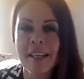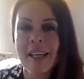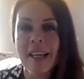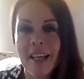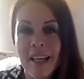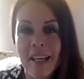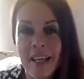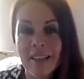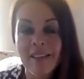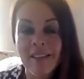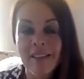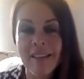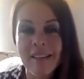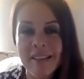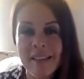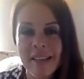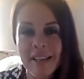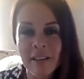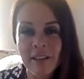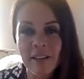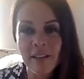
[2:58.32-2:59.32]
it's
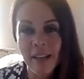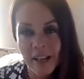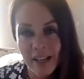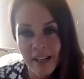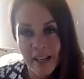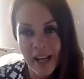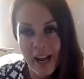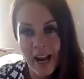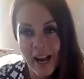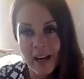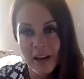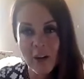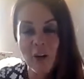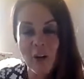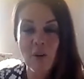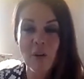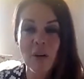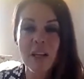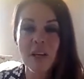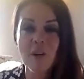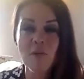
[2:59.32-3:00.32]
still an
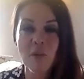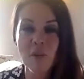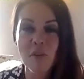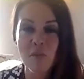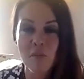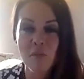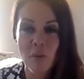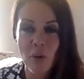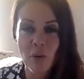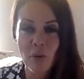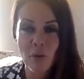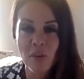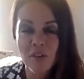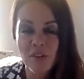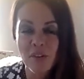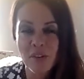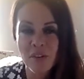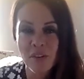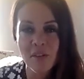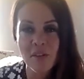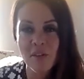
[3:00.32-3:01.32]
angry
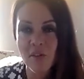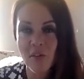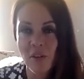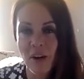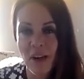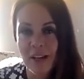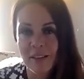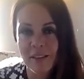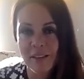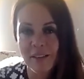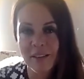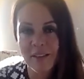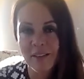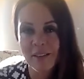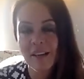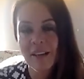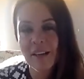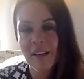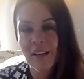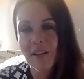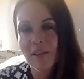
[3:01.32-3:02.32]
response to stress.
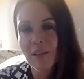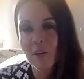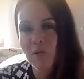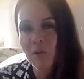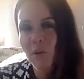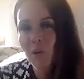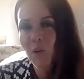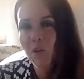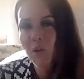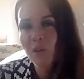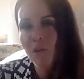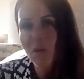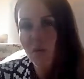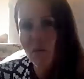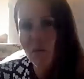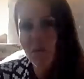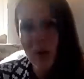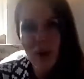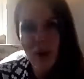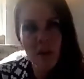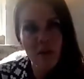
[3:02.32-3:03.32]
So if you're the sort
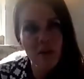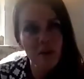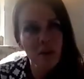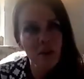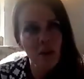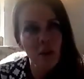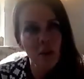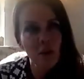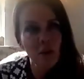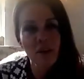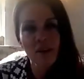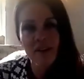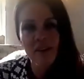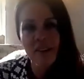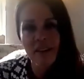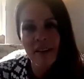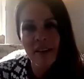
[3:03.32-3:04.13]
of person who is